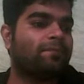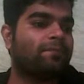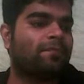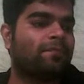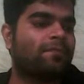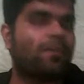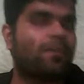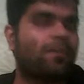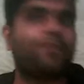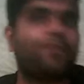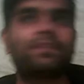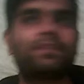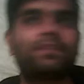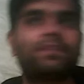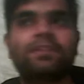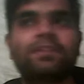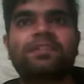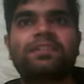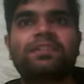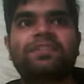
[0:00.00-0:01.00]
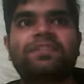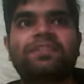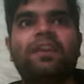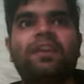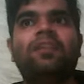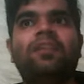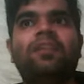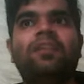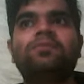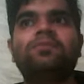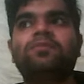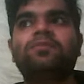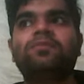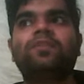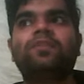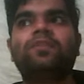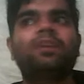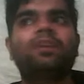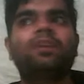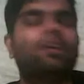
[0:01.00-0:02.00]
Office 365 allows you to for
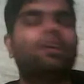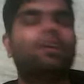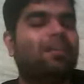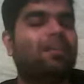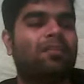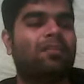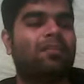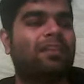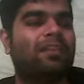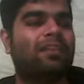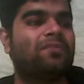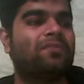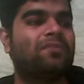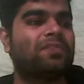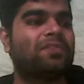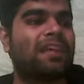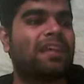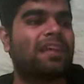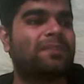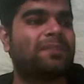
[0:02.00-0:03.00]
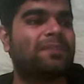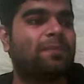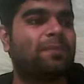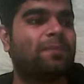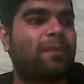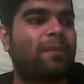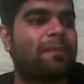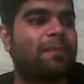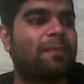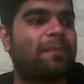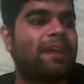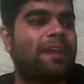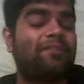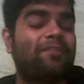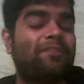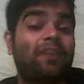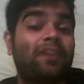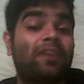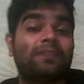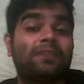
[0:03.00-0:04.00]
the online version as well. Probably,
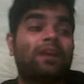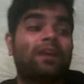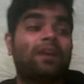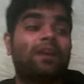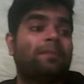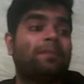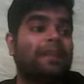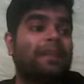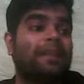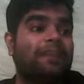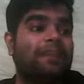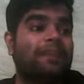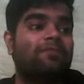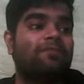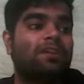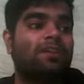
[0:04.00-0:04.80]
as what I believe.